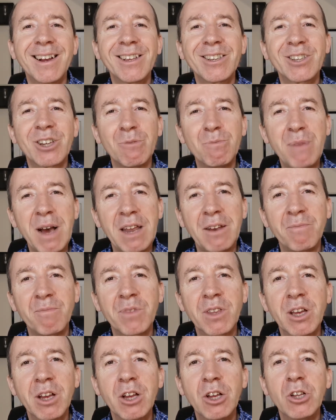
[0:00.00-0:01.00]
So Ben,
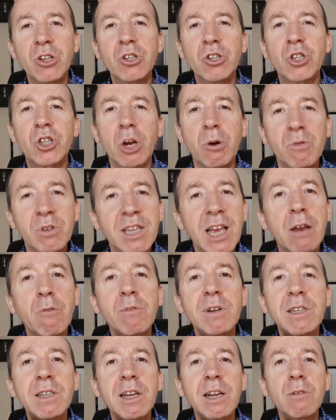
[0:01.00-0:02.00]
show us how
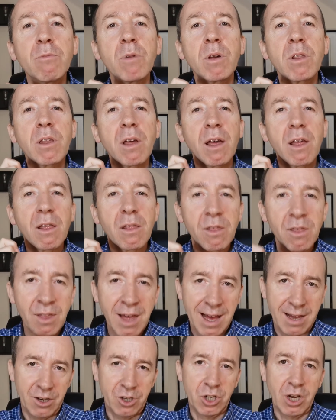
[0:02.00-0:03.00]
we deal with
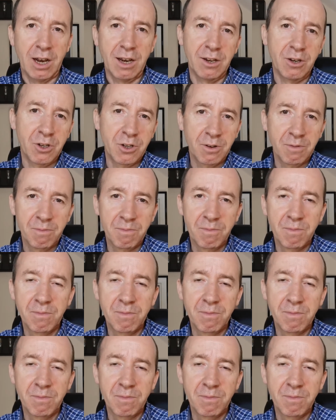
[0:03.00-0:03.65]
that challenge.